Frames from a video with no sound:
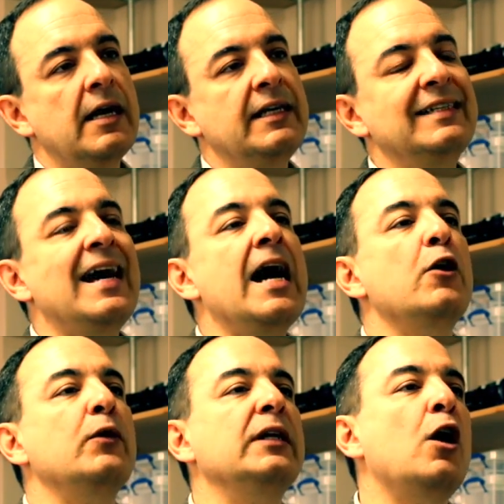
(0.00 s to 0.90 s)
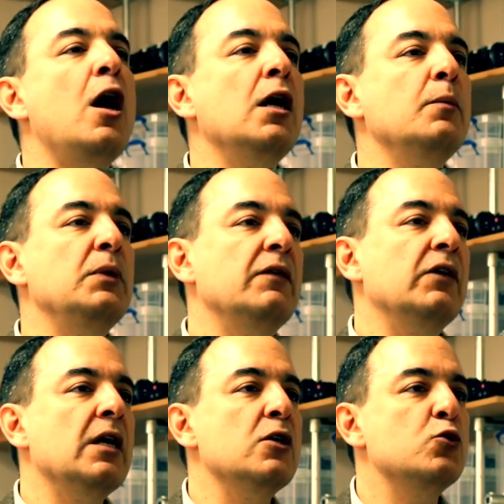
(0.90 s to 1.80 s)
an entire economy
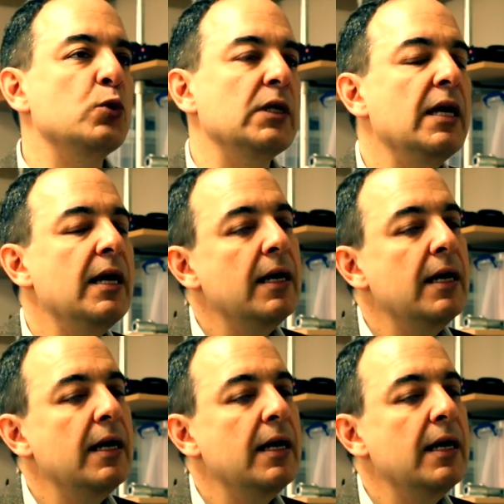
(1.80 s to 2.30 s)
of a country,